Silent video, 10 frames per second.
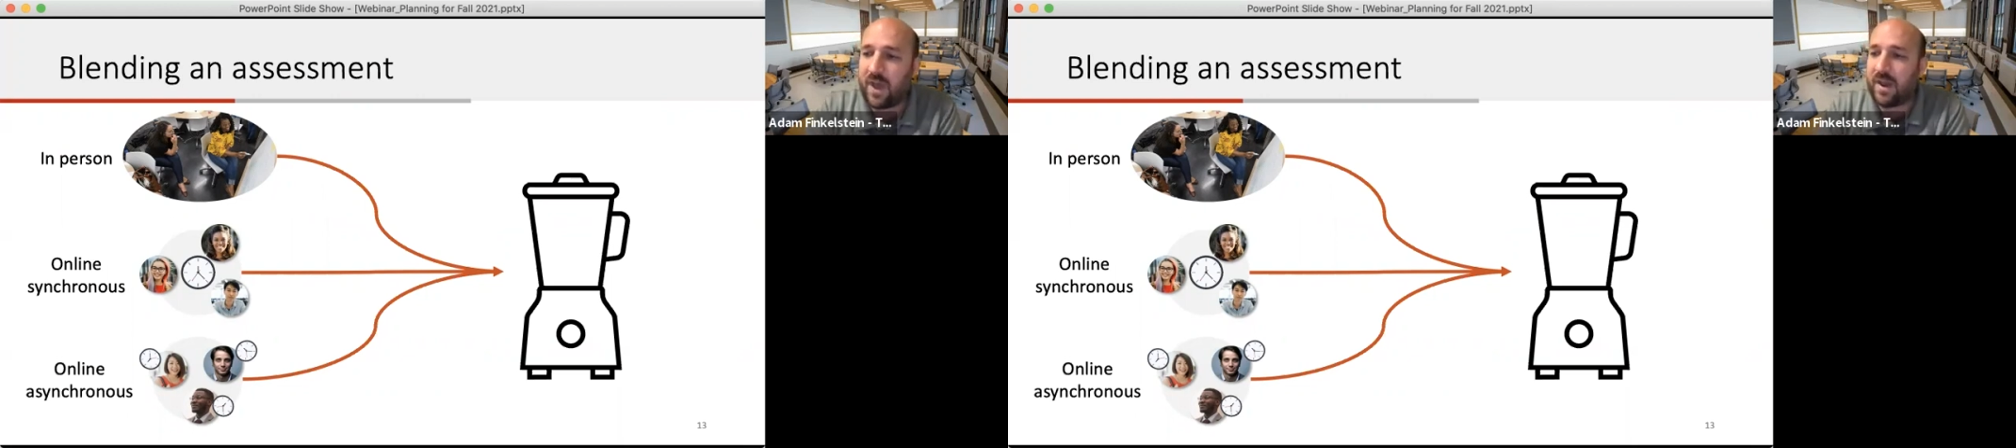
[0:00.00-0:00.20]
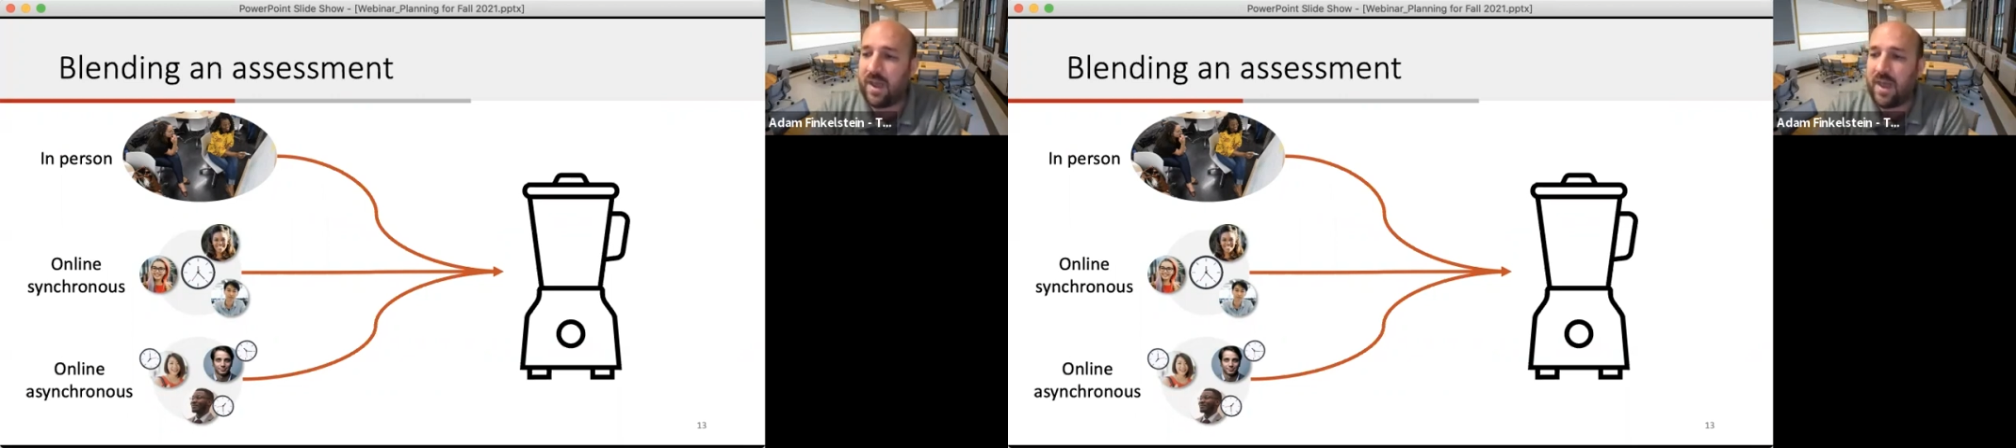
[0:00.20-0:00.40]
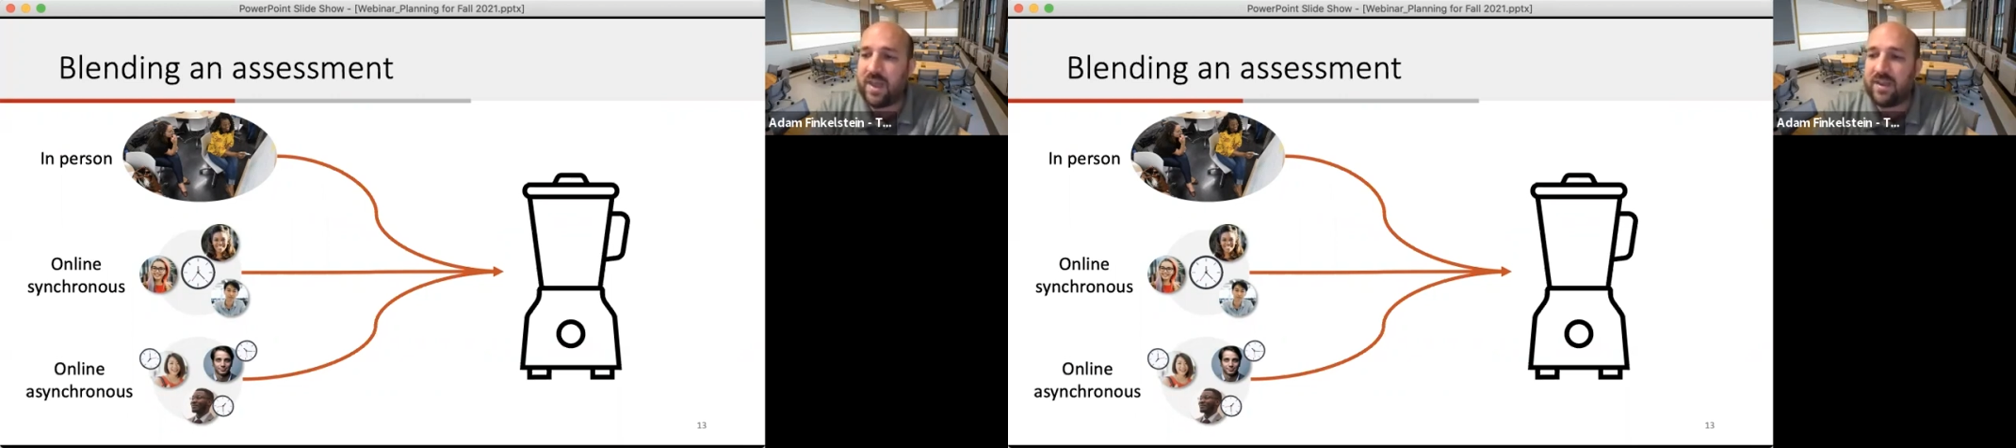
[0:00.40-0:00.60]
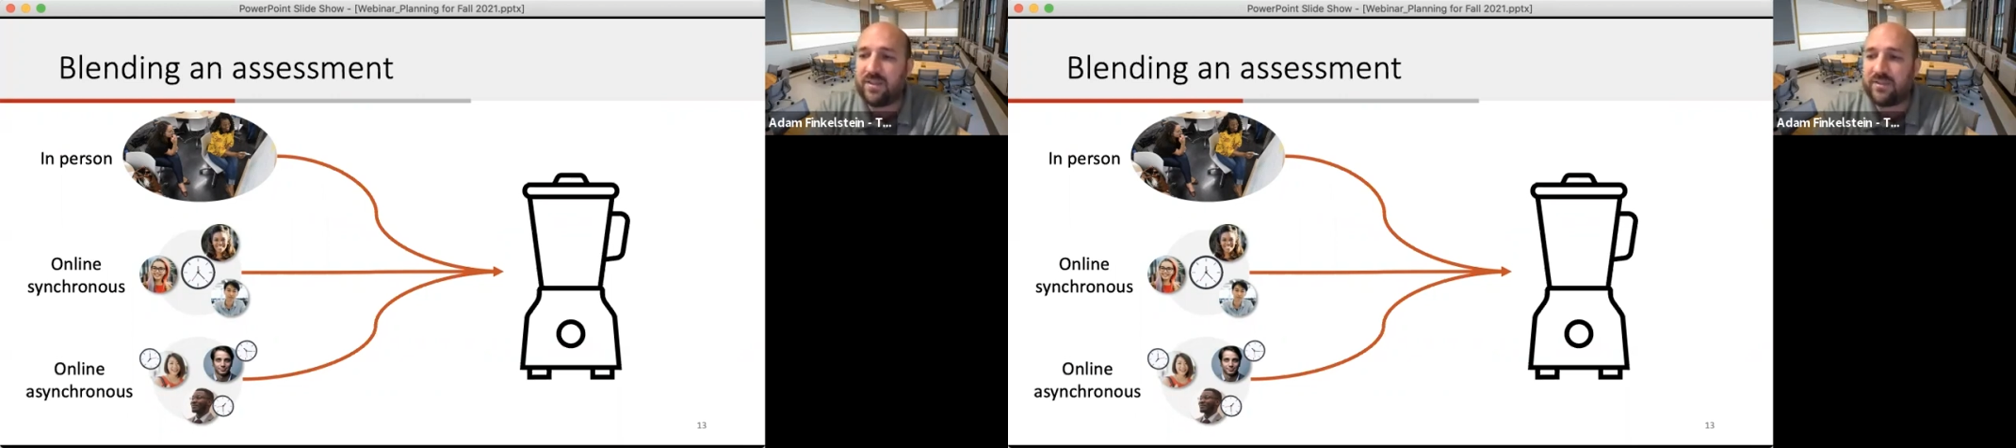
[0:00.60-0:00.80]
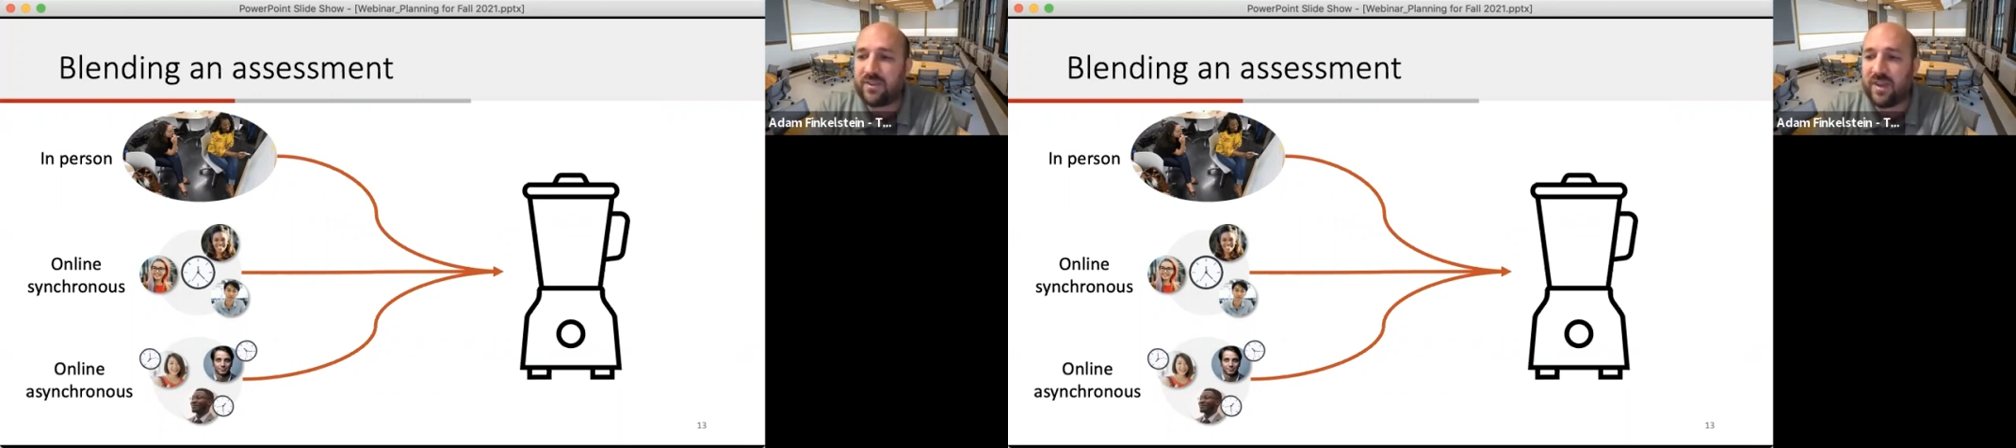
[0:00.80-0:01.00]
about that
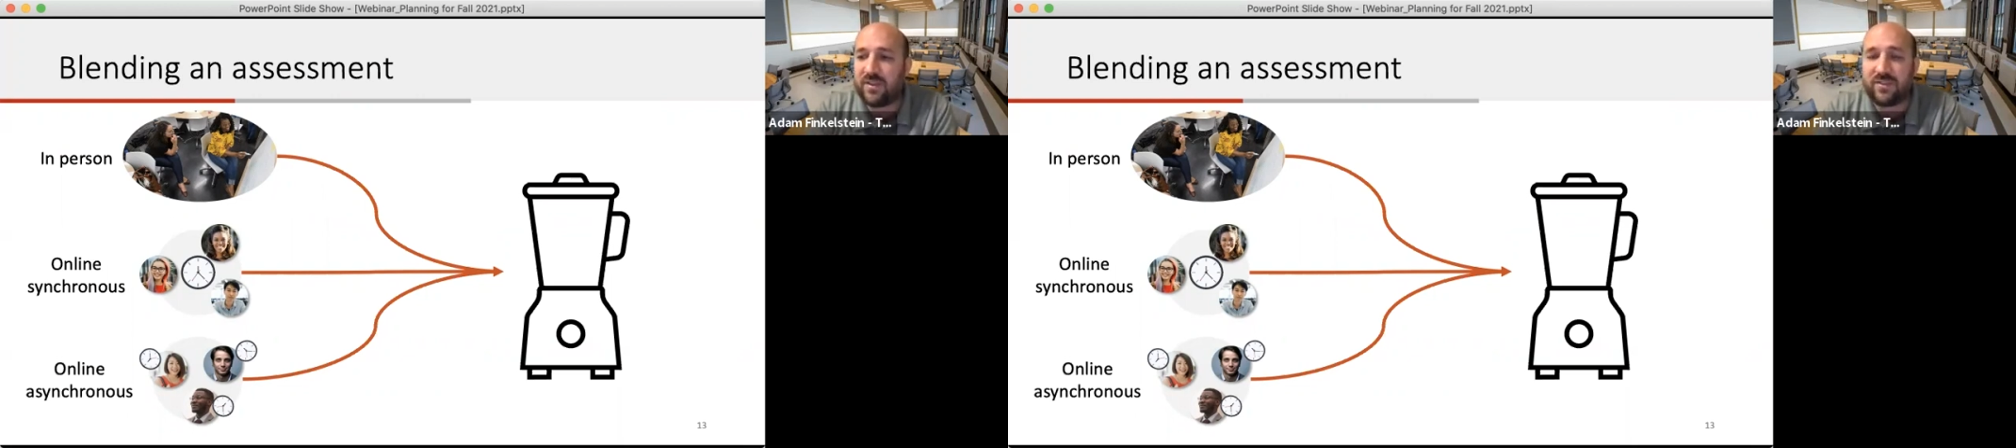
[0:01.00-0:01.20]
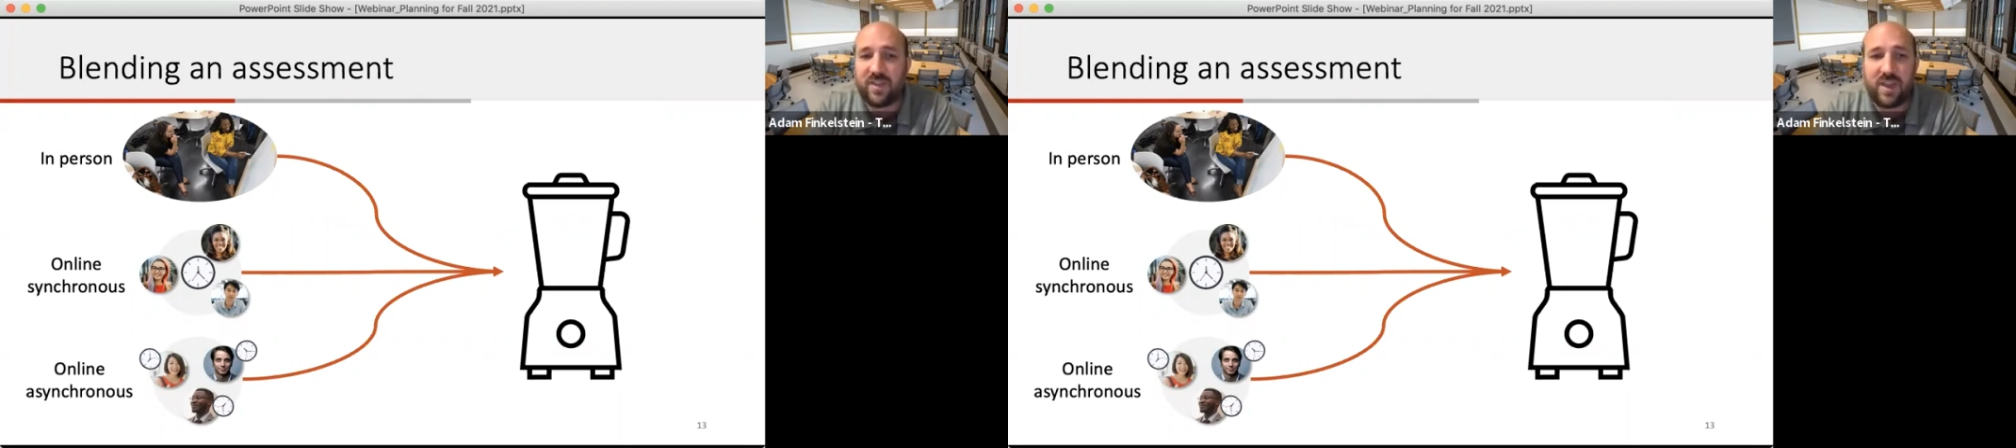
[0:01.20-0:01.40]
is